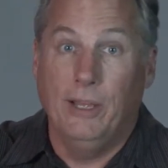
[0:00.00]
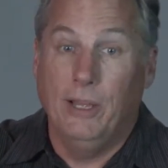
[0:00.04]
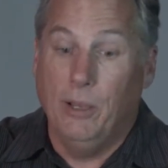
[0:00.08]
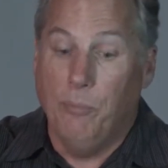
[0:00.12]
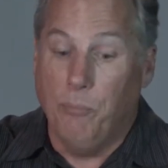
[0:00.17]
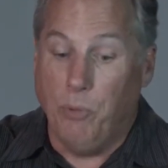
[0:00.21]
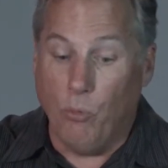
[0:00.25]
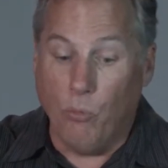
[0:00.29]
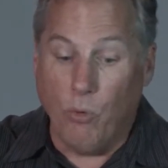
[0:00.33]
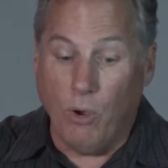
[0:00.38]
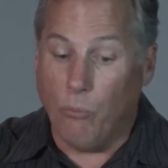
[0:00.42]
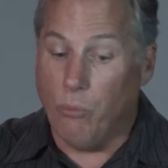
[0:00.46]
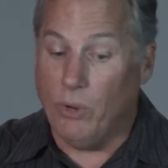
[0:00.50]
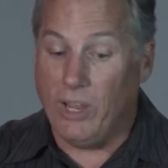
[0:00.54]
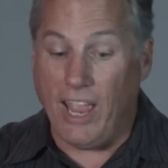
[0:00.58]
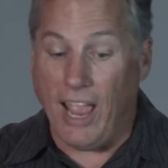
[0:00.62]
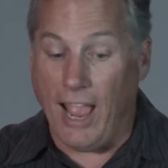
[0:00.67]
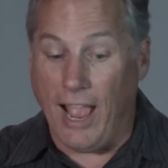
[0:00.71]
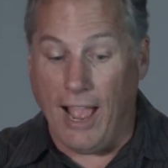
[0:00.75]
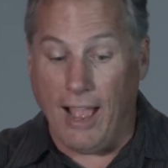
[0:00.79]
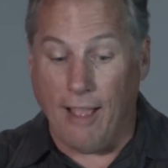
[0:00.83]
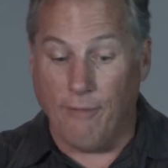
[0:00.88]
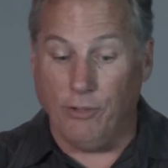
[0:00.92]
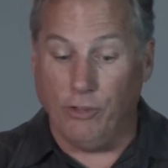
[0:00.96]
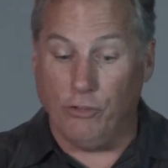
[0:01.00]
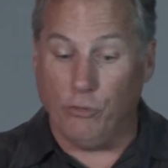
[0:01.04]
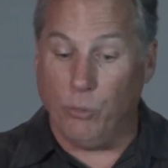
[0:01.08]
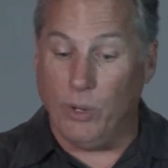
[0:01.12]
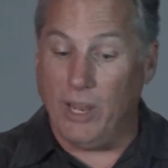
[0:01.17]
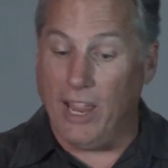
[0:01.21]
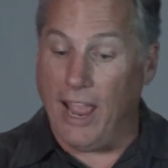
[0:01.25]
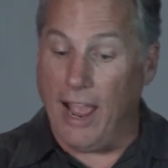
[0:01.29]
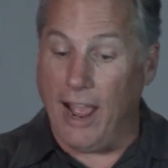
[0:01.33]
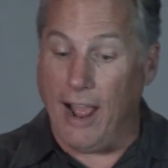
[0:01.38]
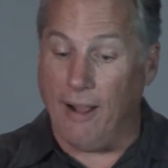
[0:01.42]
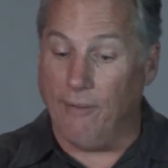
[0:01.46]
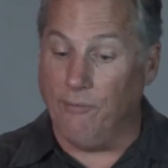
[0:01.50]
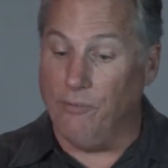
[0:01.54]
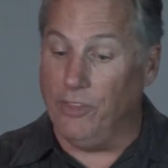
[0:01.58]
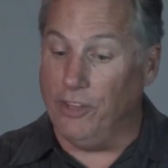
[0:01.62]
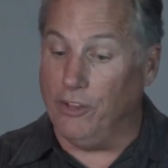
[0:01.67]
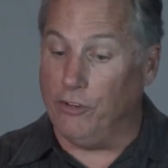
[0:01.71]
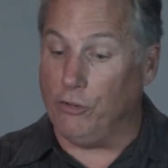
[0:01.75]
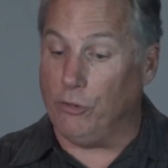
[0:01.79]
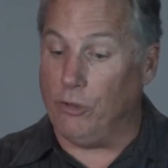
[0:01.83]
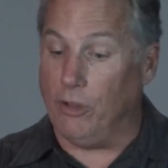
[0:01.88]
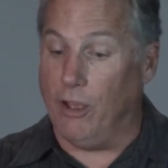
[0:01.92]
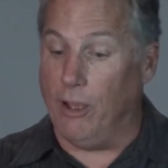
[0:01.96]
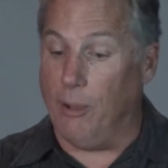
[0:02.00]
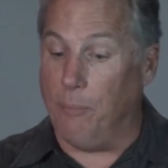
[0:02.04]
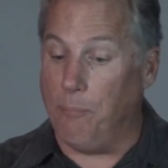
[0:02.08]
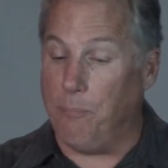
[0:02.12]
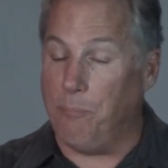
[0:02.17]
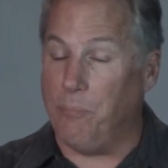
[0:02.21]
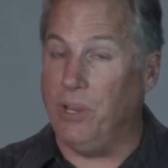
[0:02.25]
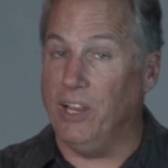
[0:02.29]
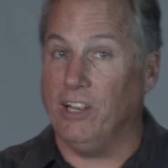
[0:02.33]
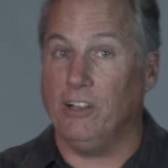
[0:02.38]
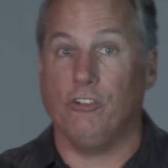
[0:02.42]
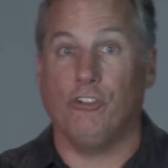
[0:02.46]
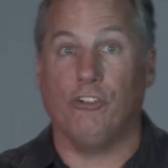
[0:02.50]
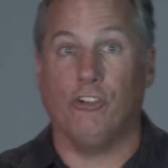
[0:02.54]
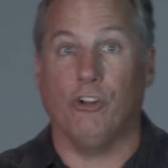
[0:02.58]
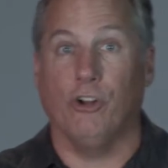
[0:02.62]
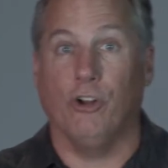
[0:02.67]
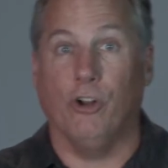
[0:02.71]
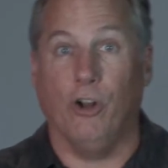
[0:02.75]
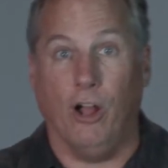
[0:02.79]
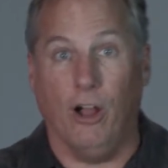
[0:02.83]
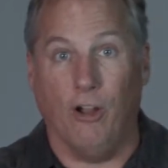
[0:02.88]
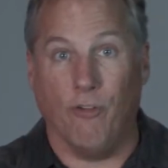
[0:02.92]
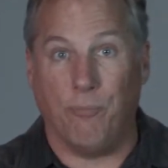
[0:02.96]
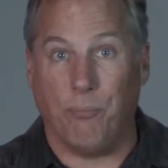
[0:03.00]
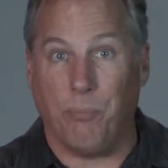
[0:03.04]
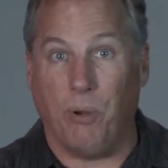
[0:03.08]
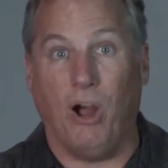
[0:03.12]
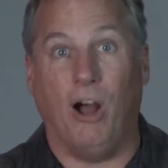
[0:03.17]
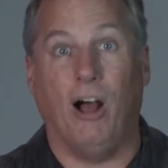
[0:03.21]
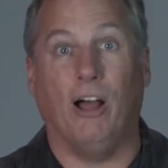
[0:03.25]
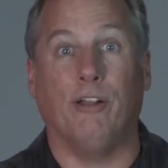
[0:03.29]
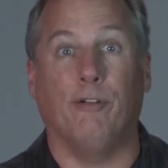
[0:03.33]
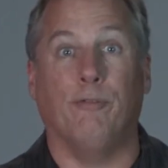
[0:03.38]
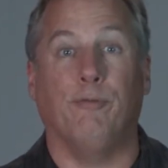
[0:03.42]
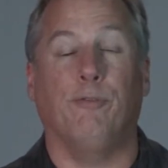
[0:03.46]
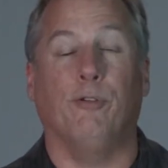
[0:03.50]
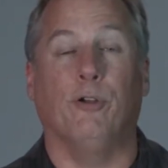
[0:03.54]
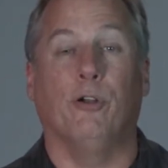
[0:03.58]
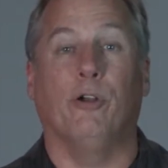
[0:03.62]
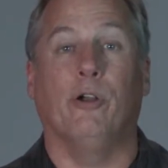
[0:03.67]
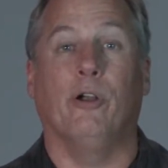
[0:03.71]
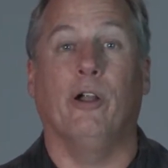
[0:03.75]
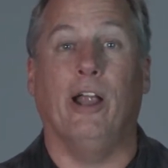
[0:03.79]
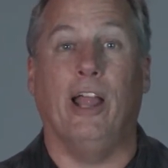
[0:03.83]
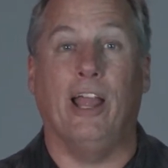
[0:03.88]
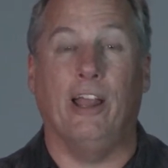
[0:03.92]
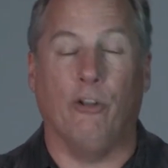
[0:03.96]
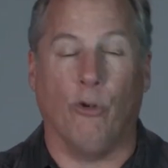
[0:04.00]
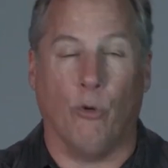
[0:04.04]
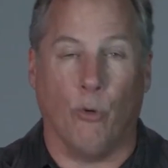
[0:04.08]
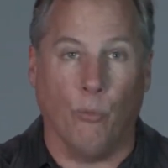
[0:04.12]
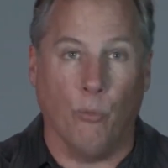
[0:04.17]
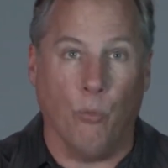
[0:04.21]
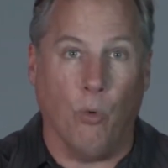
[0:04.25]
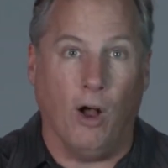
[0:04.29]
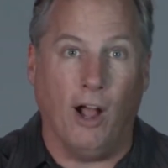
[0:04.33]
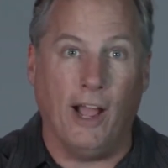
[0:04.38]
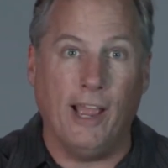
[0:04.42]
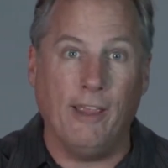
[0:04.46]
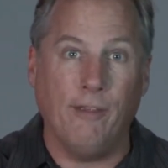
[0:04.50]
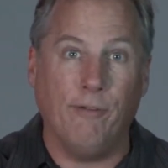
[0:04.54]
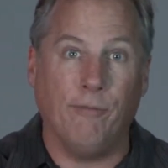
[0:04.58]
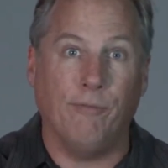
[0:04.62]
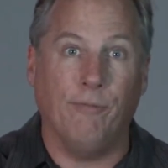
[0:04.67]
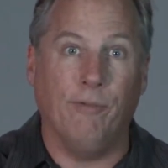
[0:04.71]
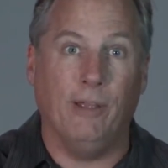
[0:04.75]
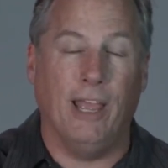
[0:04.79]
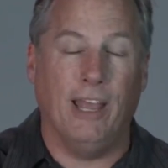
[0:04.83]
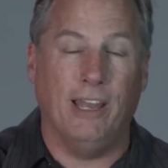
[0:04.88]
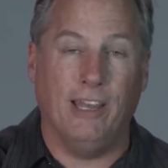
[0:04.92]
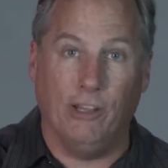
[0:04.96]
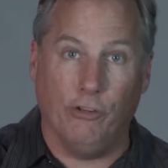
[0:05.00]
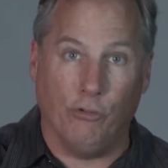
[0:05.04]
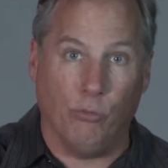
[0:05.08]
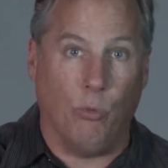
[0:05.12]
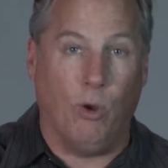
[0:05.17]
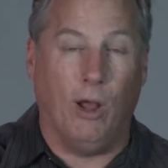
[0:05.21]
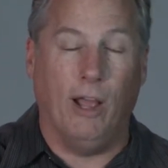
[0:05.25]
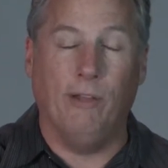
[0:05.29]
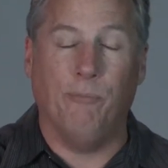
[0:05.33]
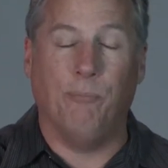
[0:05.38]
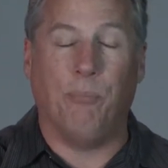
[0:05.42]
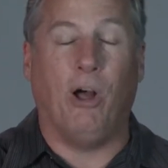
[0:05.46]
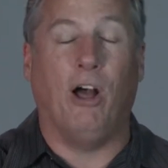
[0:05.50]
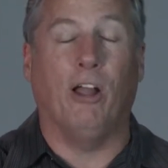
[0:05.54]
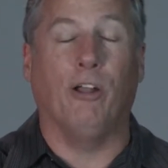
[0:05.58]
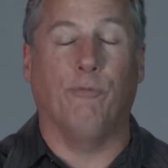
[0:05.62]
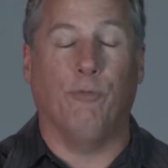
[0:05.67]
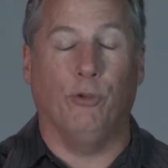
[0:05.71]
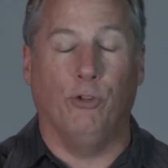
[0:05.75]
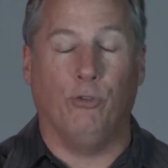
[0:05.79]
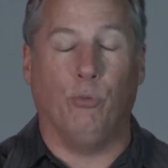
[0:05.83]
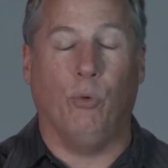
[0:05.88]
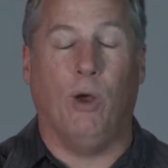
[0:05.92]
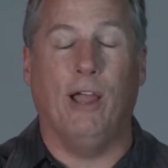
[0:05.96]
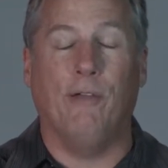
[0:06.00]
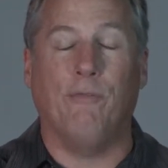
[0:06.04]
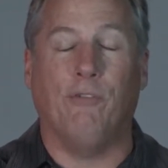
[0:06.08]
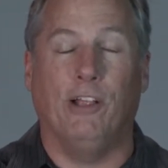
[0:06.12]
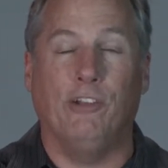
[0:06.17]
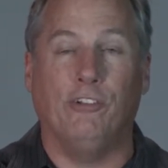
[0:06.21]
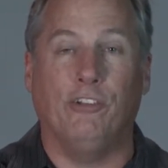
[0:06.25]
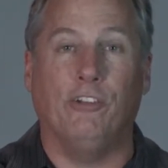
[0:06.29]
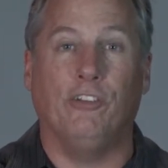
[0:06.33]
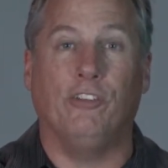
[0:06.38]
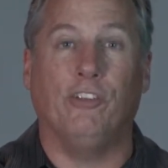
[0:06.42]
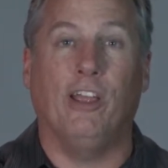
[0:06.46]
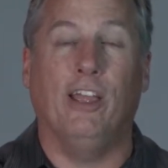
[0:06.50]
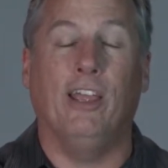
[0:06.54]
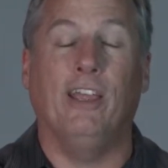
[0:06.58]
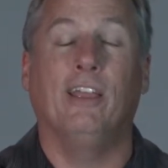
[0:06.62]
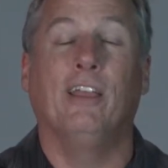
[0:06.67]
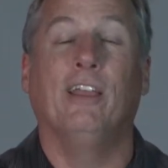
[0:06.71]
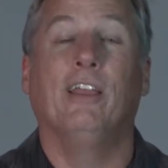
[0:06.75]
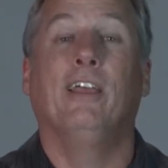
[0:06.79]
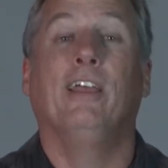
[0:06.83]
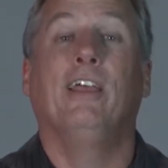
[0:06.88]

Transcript: But what we have is this picture of Potiphar and her wife, and his wife, Potiphar's wife, I should say,